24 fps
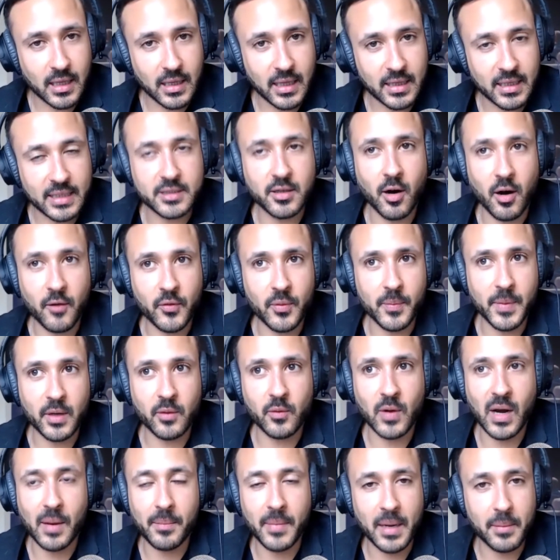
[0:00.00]
it's hard for me to
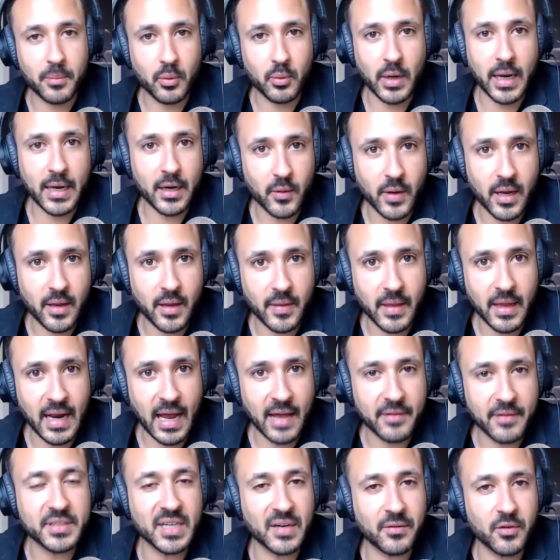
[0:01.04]
wrap my brain around that. I
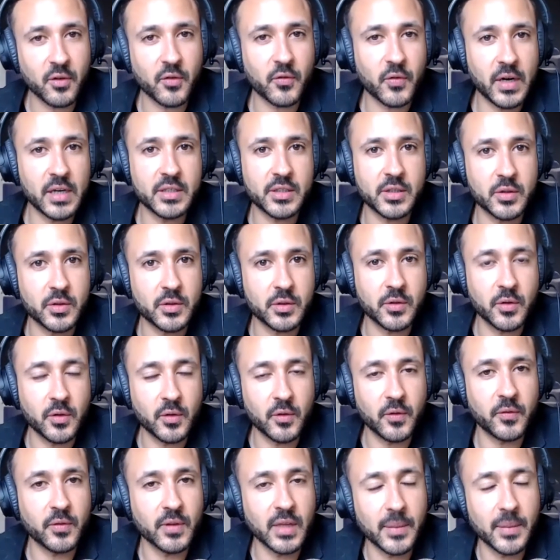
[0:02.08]
have several friends who
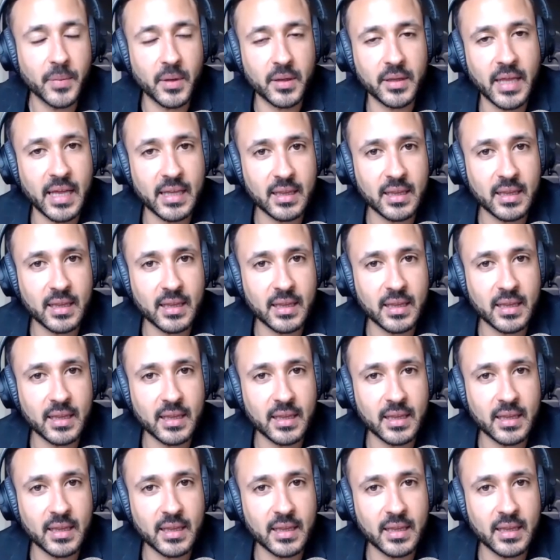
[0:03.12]
flip on that